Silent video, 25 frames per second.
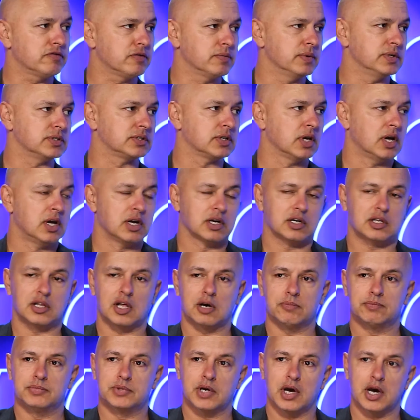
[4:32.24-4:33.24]
from his
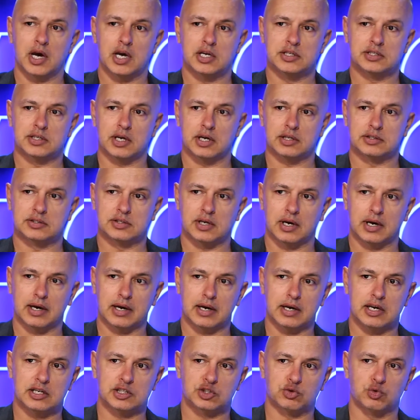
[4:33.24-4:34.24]
club days at
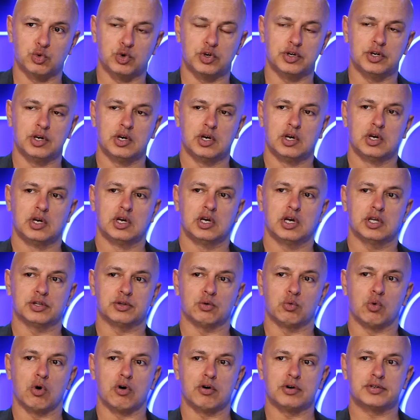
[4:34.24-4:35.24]
Eastwood at
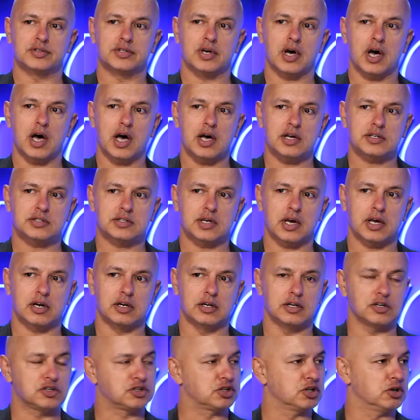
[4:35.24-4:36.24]
the Waratahs. He had
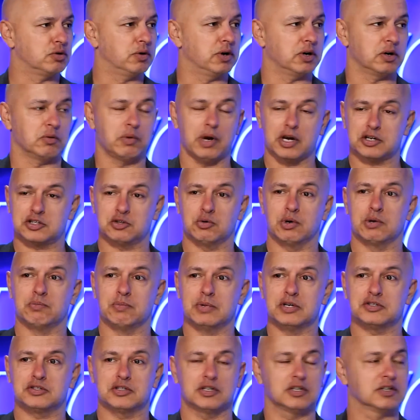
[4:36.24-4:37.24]
an issue where we actually went
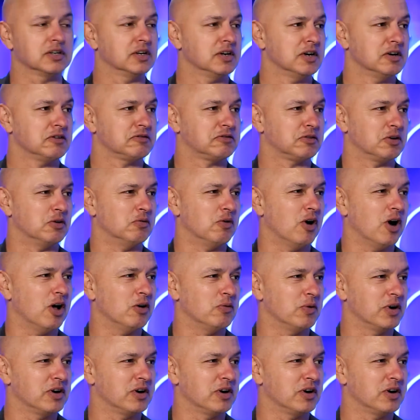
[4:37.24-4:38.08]
missing for a while.